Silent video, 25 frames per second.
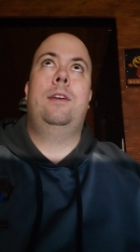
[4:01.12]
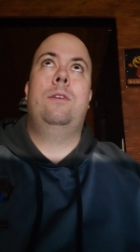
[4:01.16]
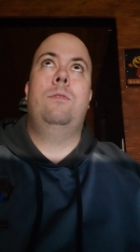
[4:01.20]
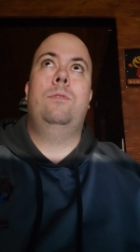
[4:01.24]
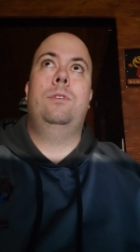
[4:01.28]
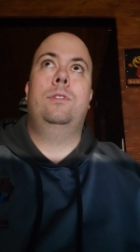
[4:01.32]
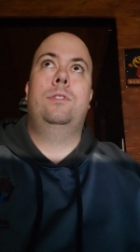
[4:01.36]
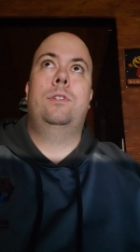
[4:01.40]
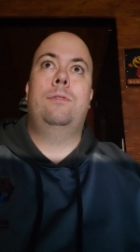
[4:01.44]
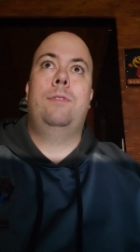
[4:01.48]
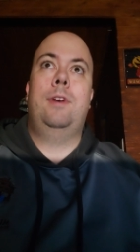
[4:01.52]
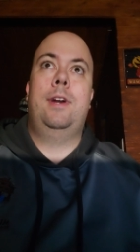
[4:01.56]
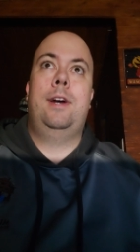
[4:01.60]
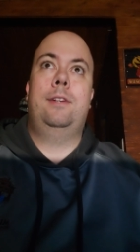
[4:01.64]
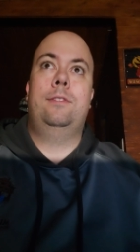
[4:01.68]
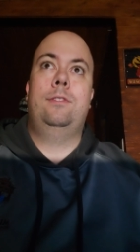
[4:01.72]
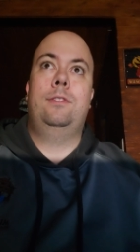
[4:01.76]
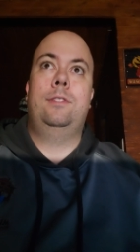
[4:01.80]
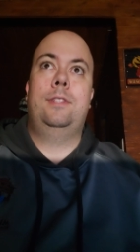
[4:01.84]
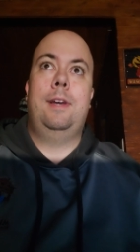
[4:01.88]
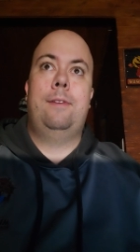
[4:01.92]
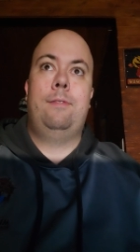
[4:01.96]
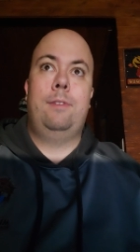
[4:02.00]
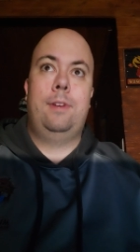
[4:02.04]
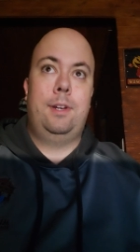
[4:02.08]
it was around
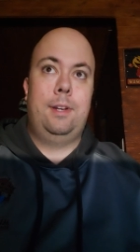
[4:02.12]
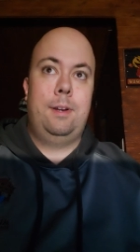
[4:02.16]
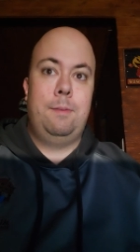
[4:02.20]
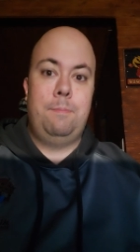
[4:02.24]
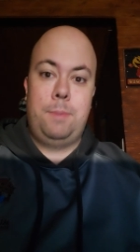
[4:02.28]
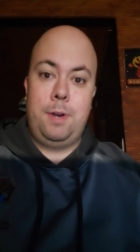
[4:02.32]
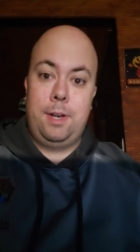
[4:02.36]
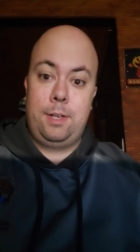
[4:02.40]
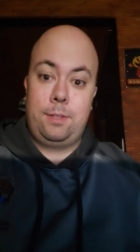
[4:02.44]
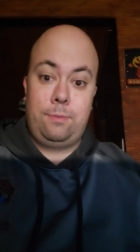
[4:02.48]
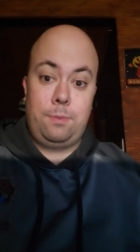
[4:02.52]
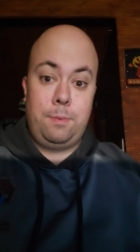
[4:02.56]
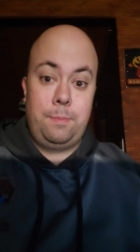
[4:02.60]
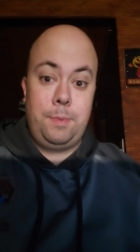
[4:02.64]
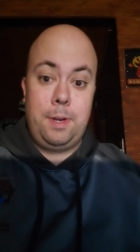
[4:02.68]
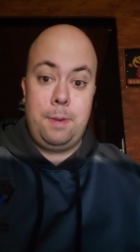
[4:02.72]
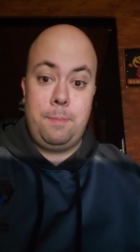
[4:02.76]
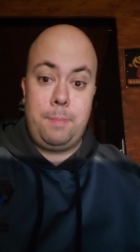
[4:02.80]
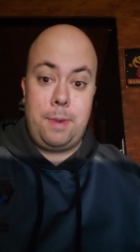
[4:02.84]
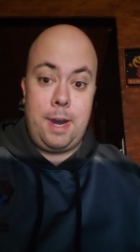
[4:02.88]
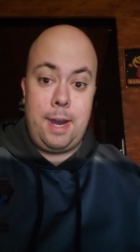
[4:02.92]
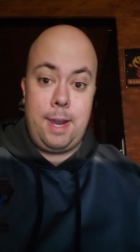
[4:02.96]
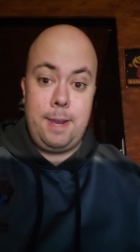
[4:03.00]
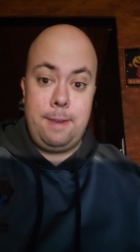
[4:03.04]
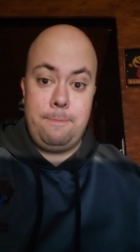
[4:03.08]
$700 for me to
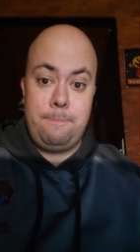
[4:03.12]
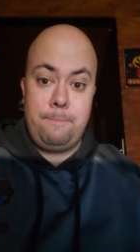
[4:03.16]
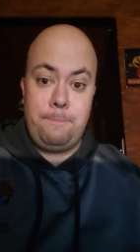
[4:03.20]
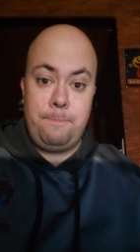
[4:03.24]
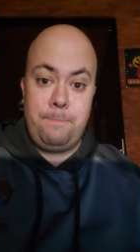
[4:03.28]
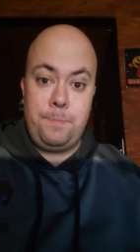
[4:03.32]
buy,